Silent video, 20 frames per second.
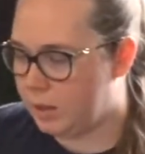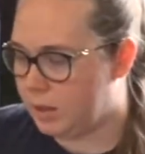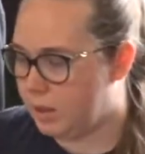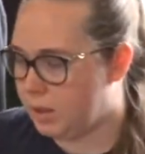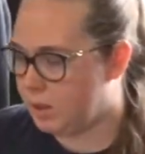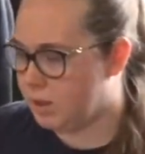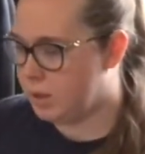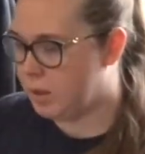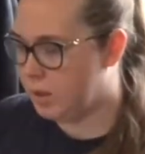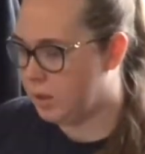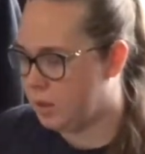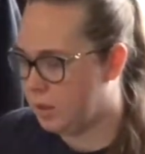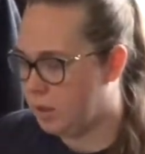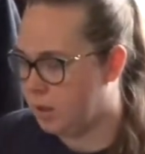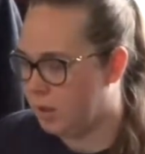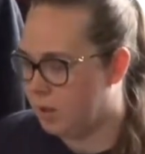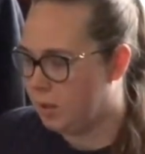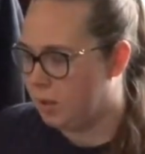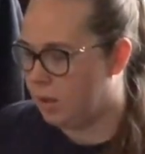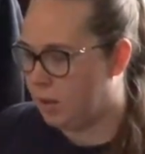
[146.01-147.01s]
as far as
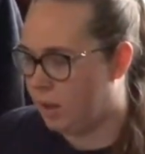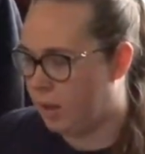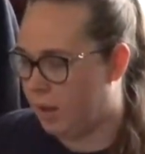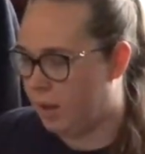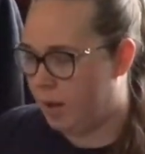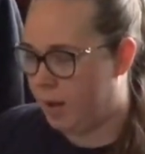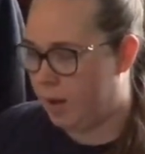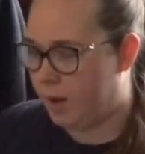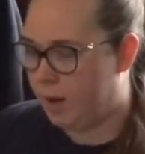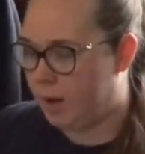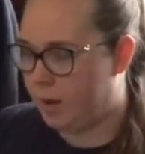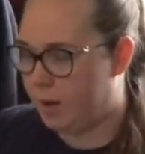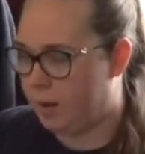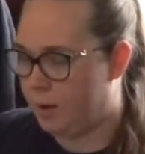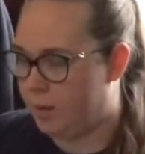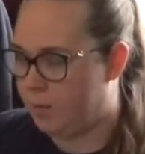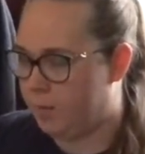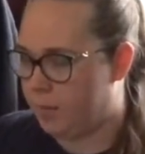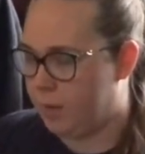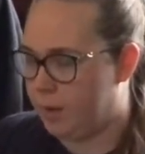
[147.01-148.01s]
like your
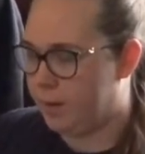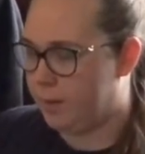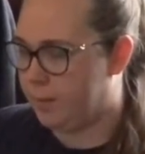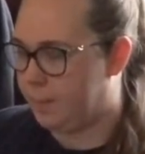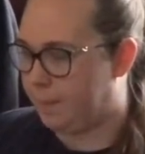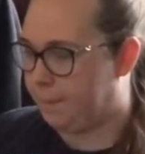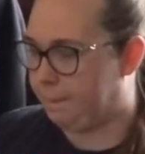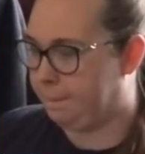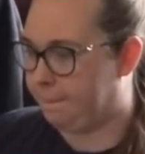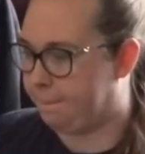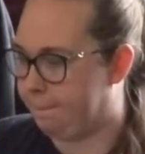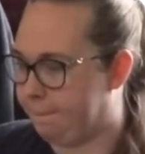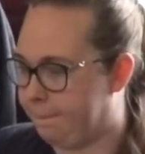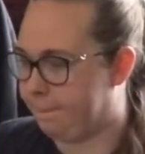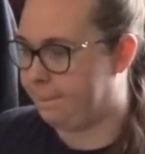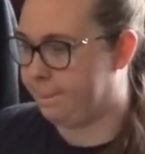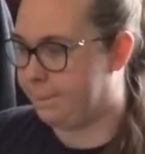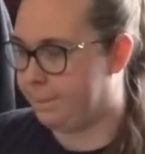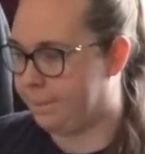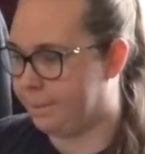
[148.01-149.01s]
opinion um, and